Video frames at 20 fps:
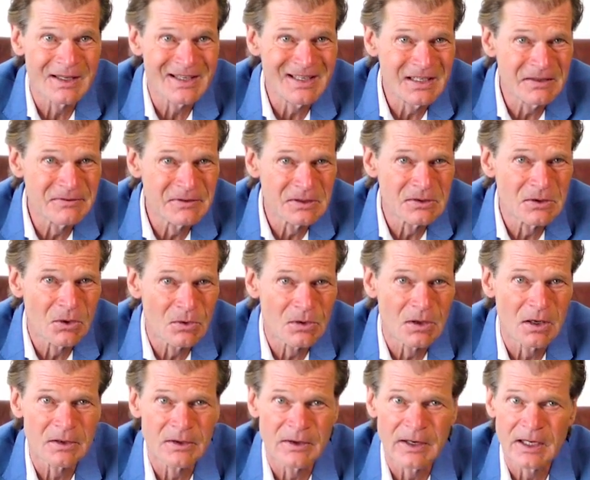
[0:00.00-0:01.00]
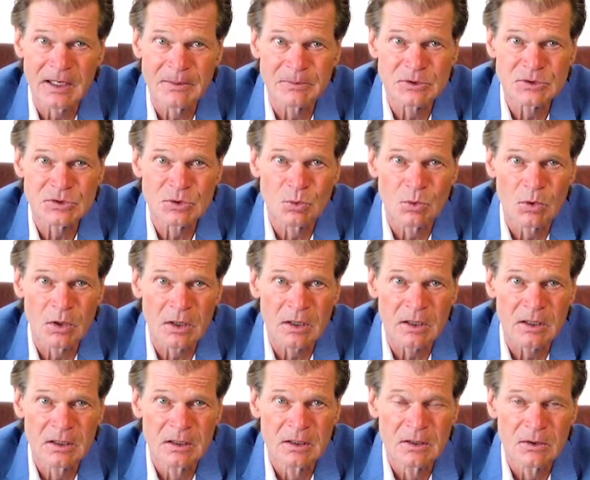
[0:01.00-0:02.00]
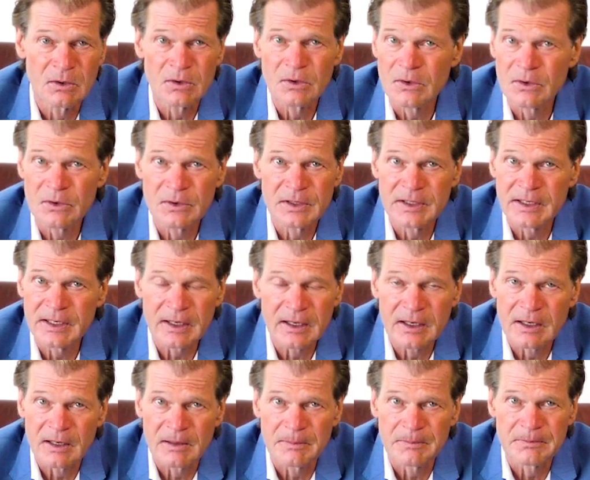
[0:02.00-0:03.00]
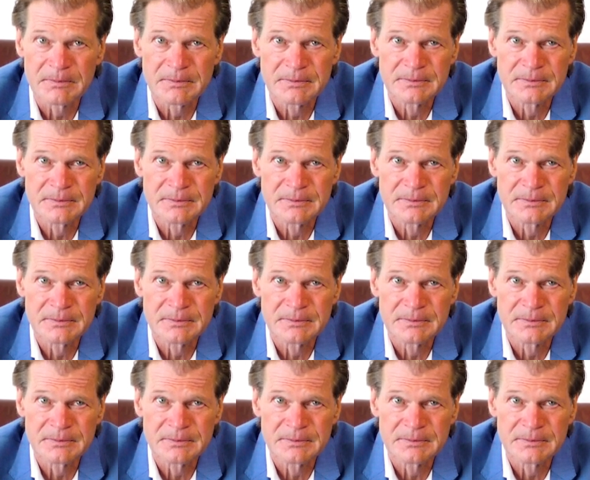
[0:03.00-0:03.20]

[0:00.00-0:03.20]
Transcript: even no longer able to work or earn an income.